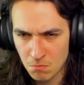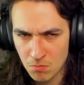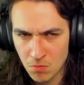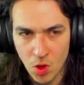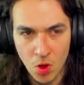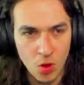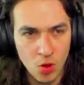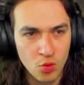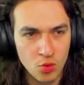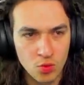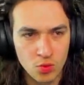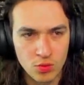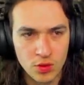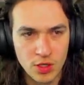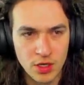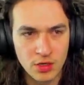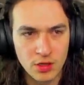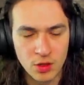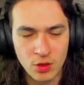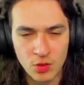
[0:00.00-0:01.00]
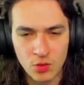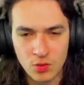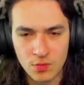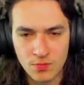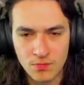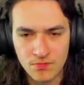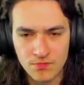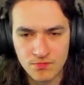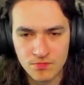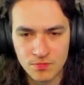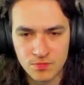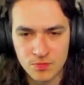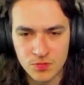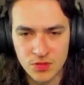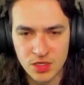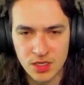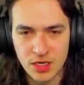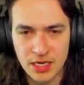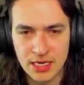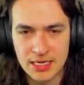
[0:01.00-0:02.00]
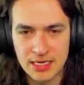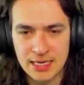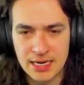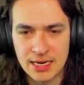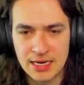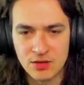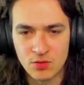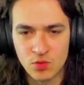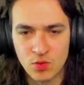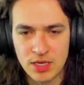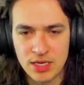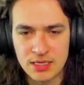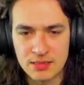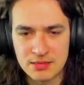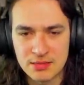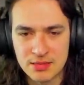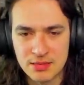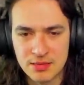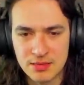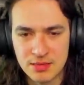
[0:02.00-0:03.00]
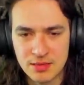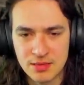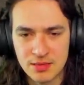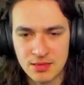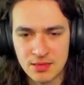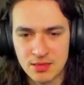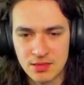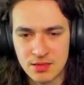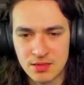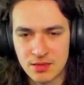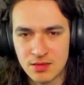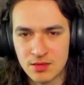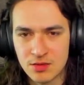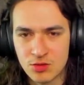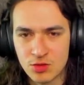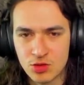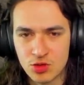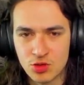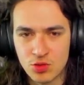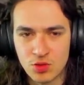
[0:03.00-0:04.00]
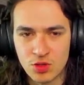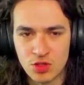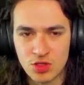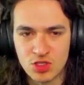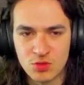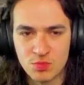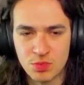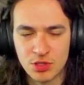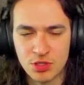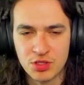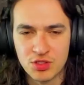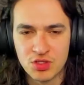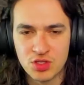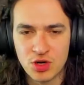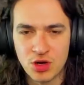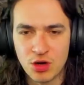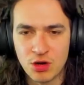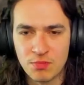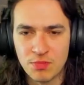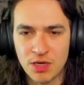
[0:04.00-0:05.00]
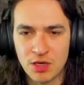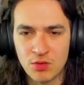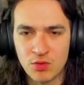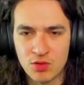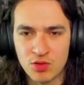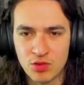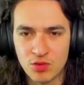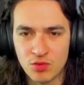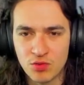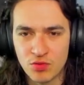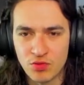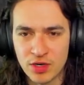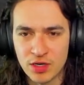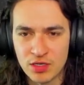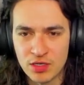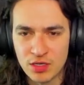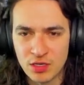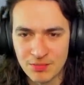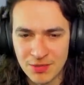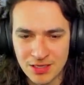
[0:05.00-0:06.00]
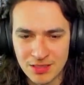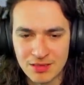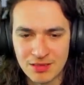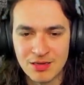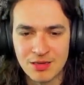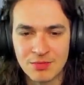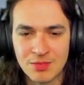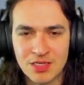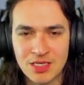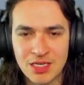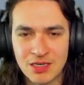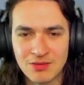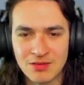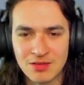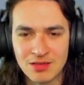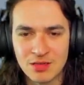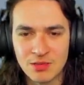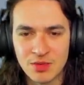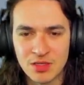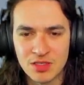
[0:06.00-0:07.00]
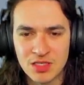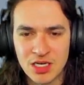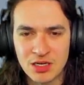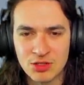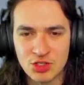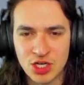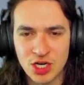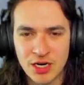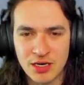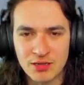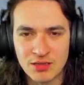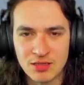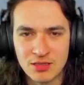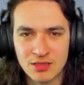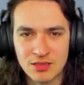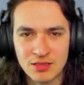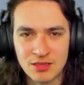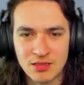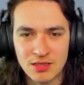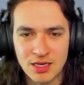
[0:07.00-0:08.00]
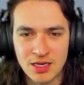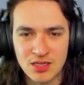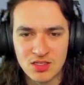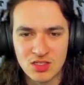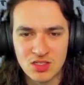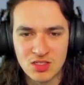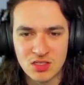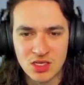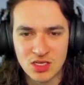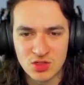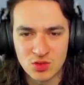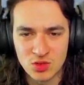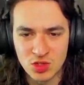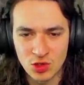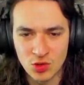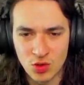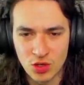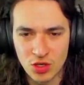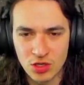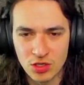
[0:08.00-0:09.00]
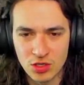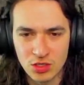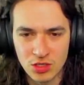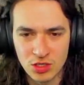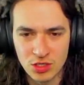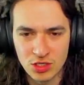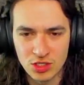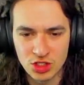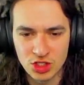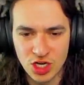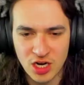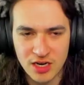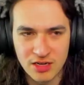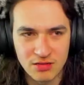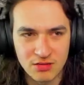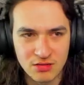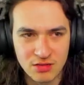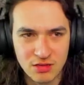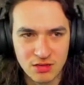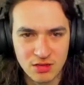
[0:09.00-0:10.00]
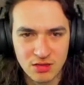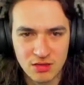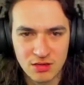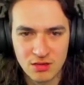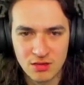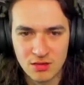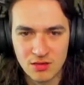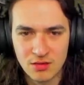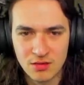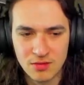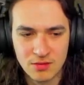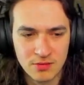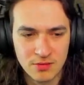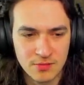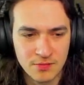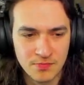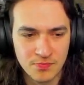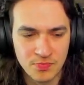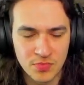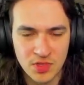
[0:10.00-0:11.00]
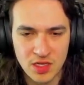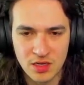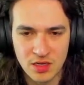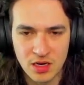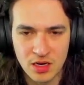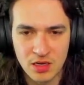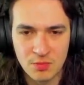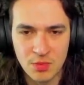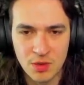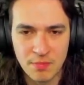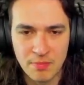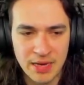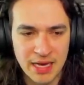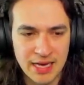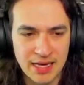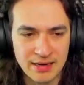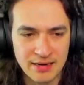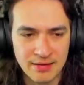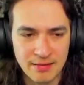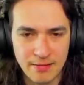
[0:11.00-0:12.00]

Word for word: Oh, hello. I can't wait to experience combat with you, friend. Come on, come on down. Come on down, child. Yes, that's what you are. You're a child. And I am a man.